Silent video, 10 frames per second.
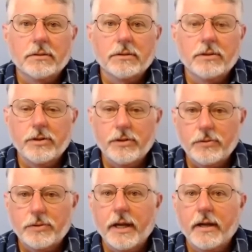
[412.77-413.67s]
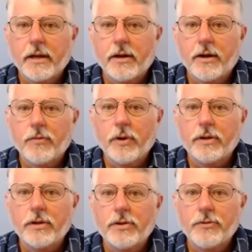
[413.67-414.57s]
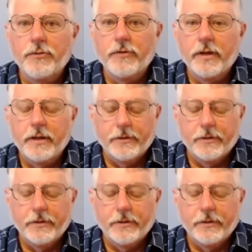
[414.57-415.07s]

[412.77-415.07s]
do you take care of? What do you feed?